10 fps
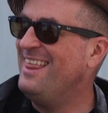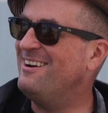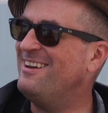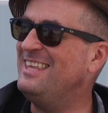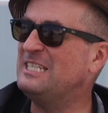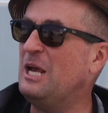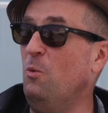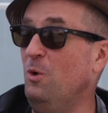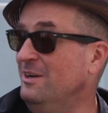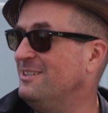There are things I
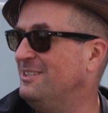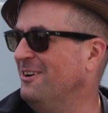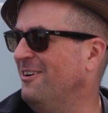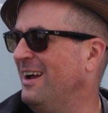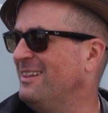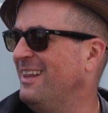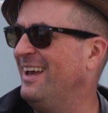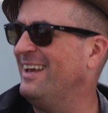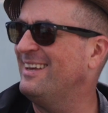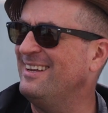wouldn't do. I
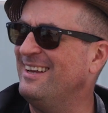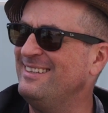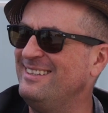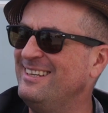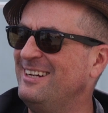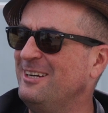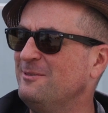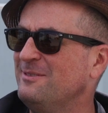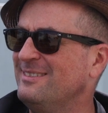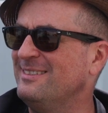like, you
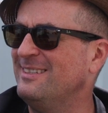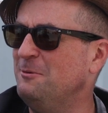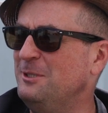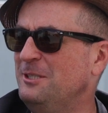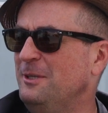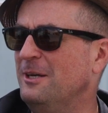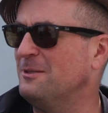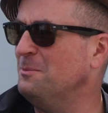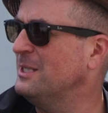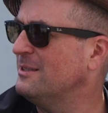know, I wouldn't do the
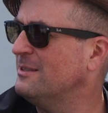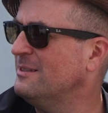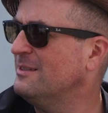Ultimates.